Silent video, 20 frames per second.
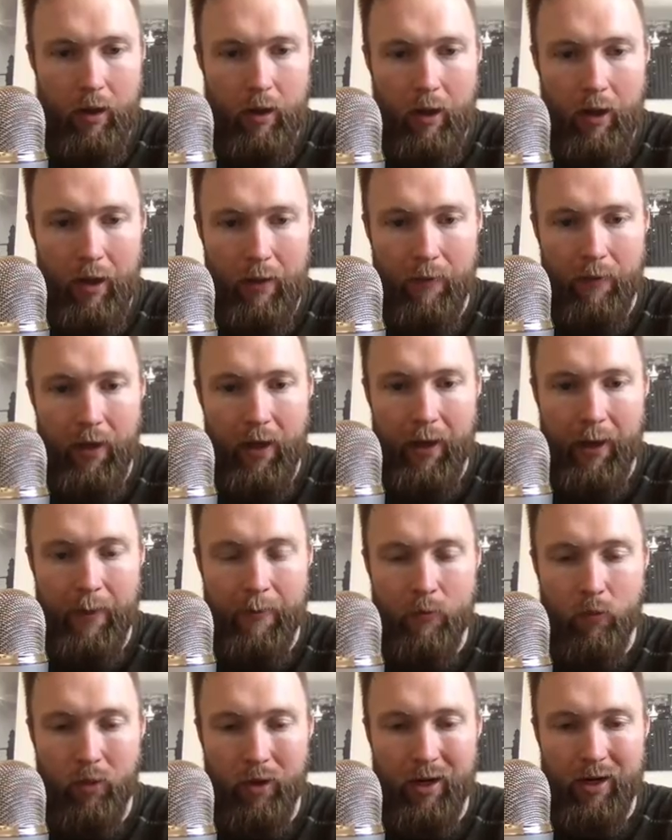And
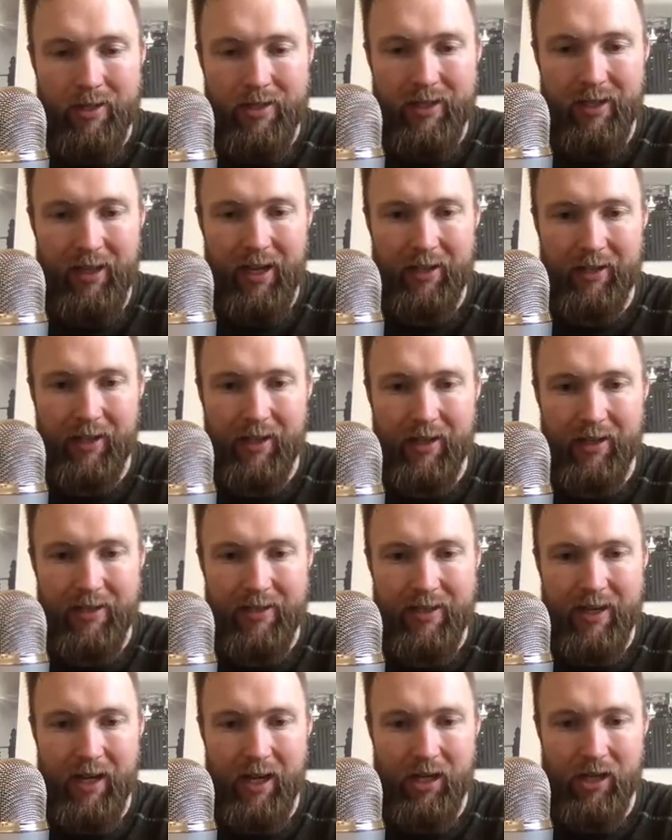then we're going to select
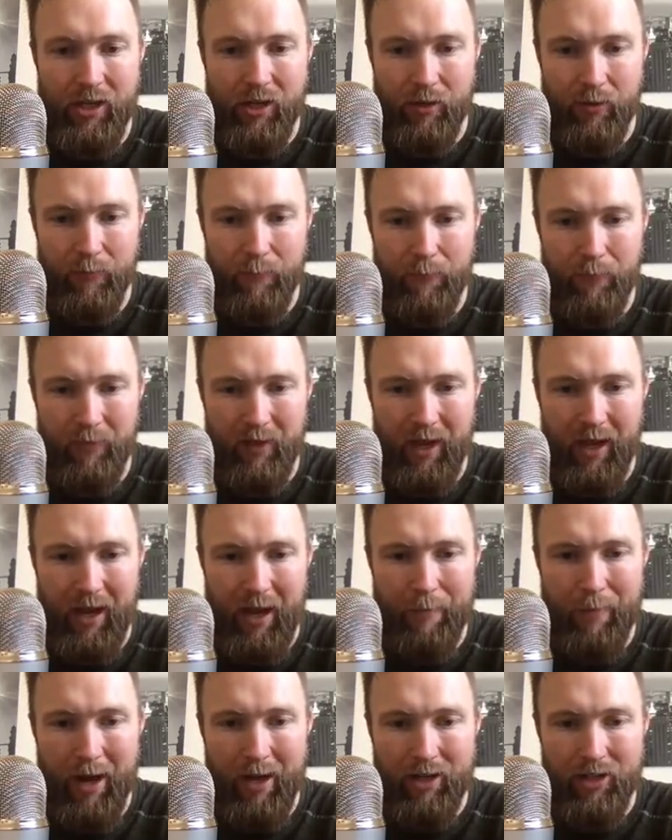continue. Okay,
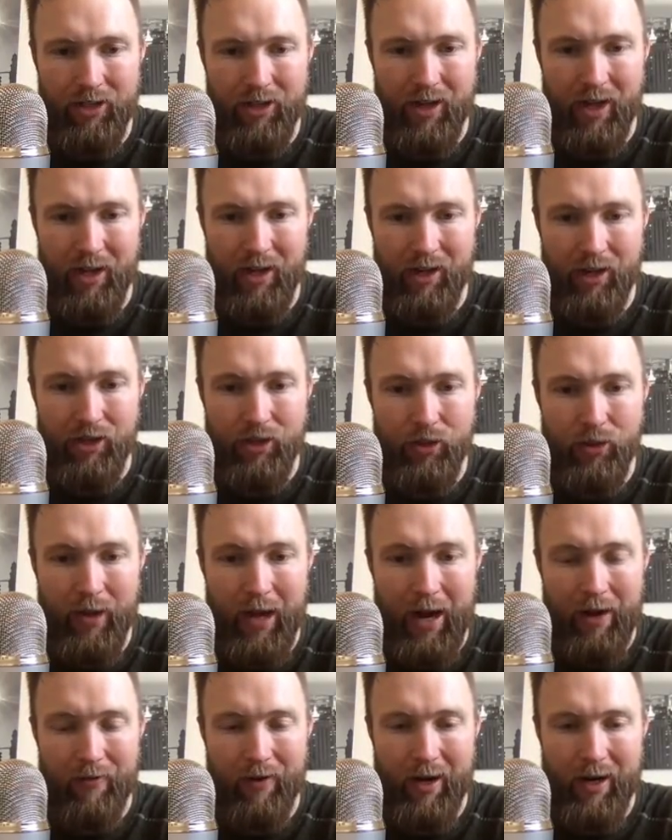I'm actually not going to do
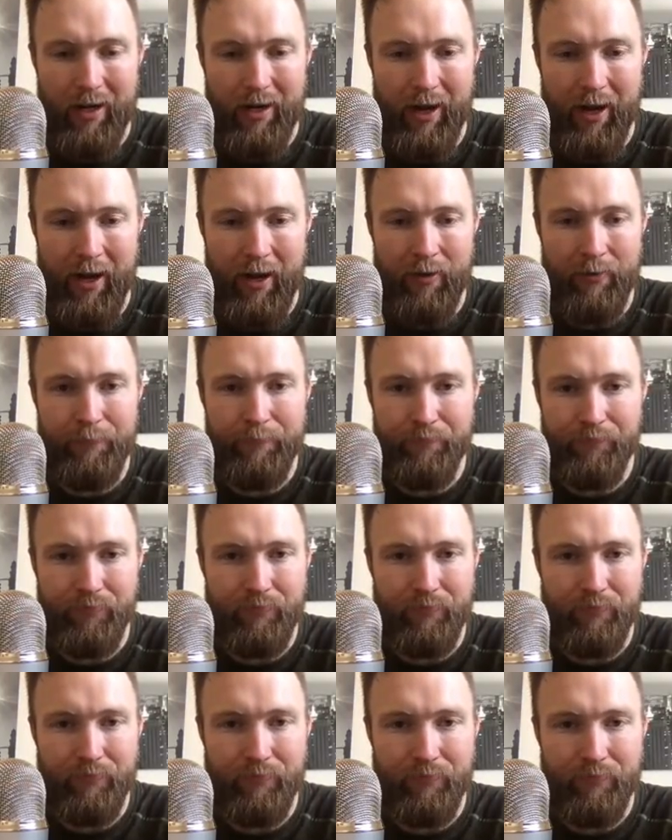that right now
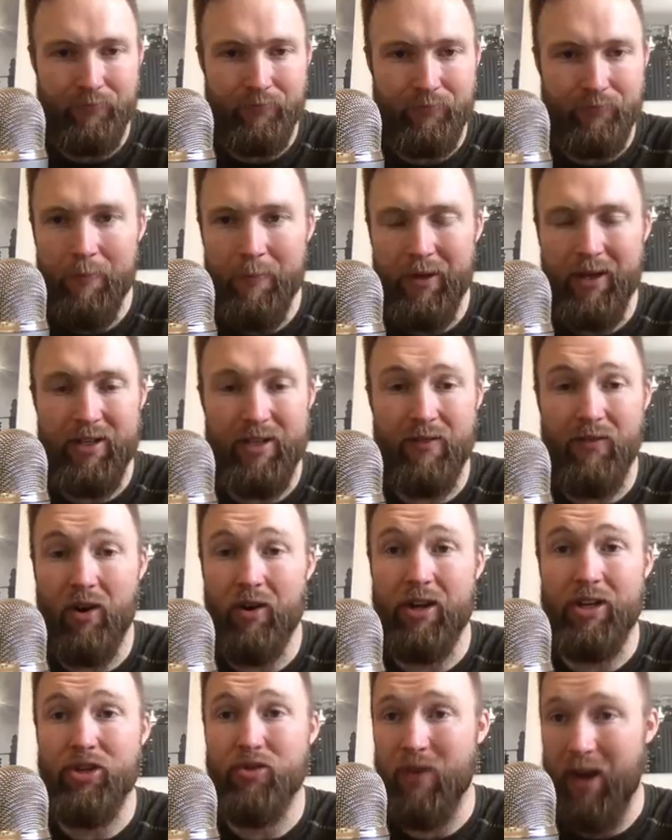because I've
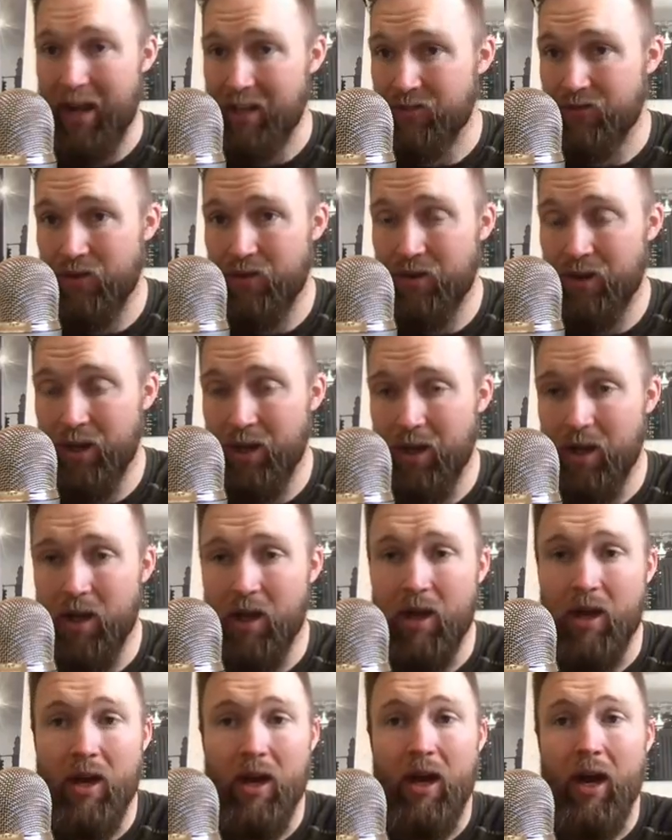already transferred
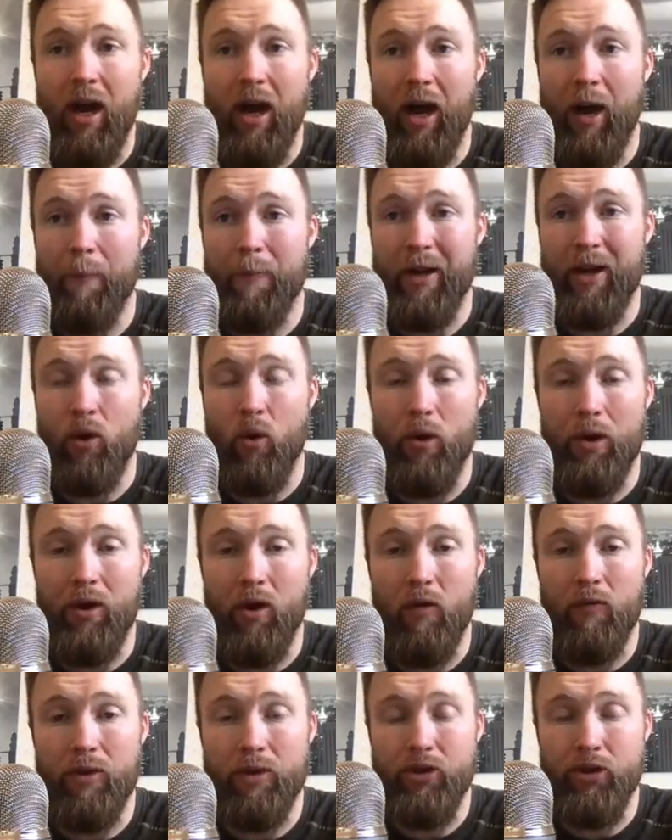uh, Bitcoin
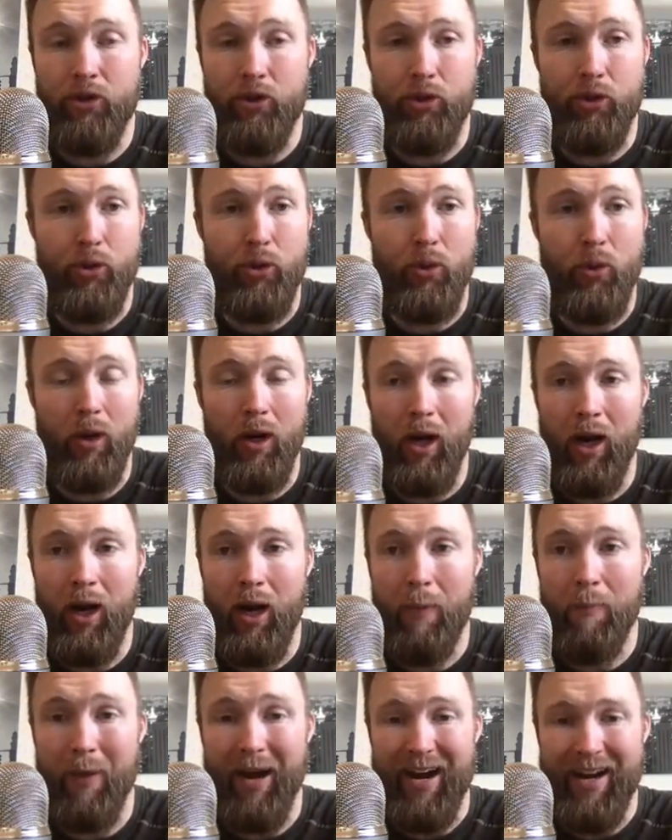over to uh,
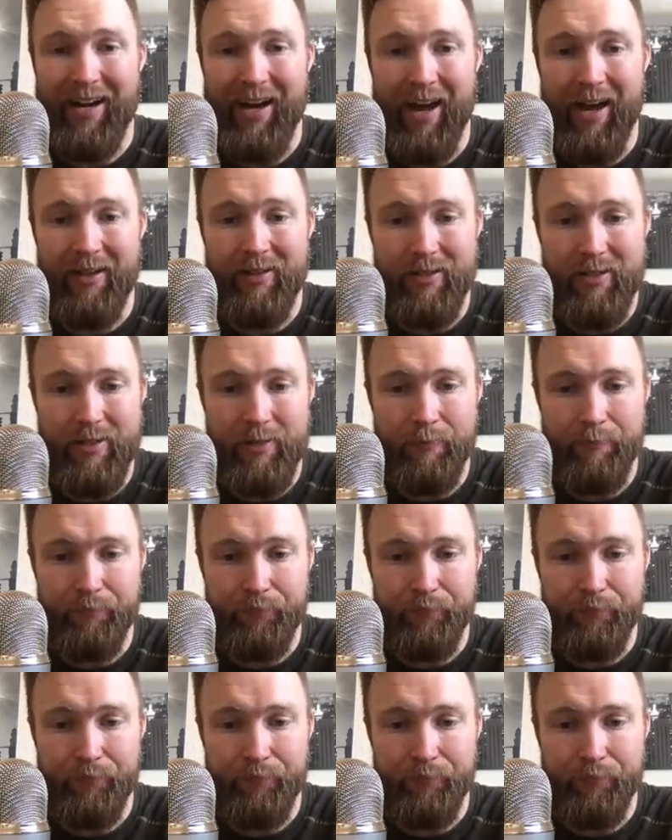Binance.